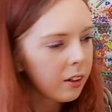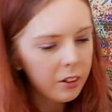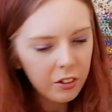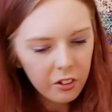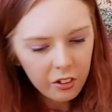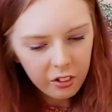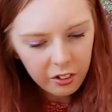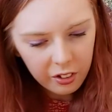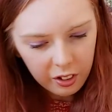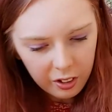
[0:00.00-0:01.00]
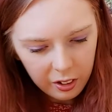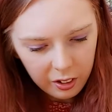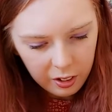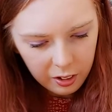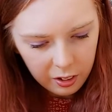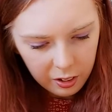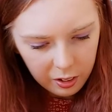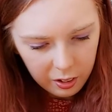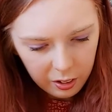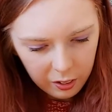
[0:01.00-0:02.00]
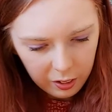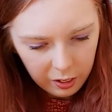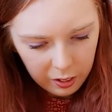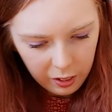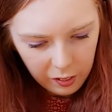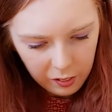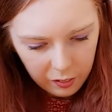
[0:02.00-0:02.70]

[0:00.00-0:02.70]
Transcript: just under the eyes.